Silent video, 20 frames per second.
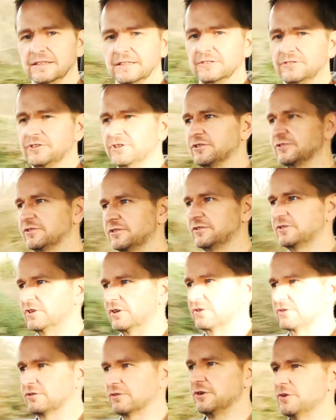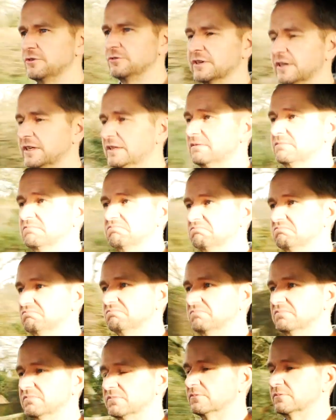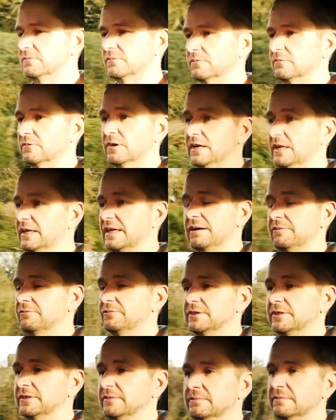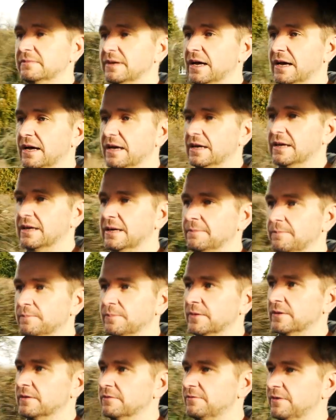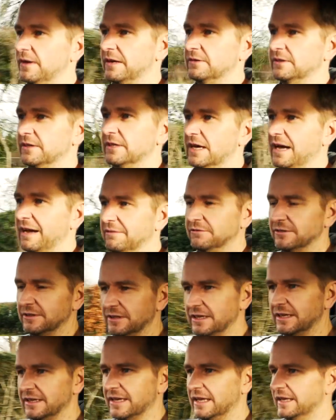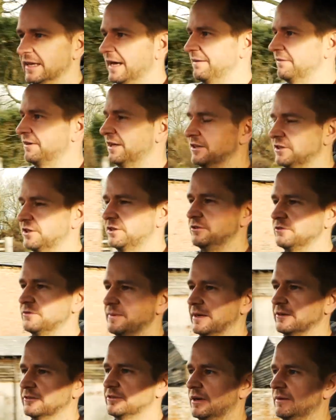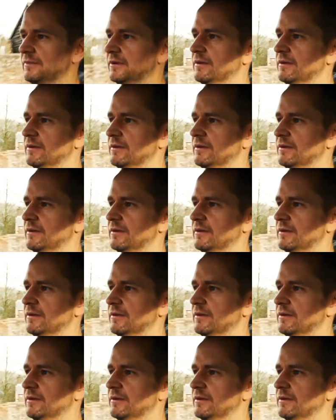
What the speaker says: Just to cruise in, really comfy. Found it, haven't had a huge amount of time in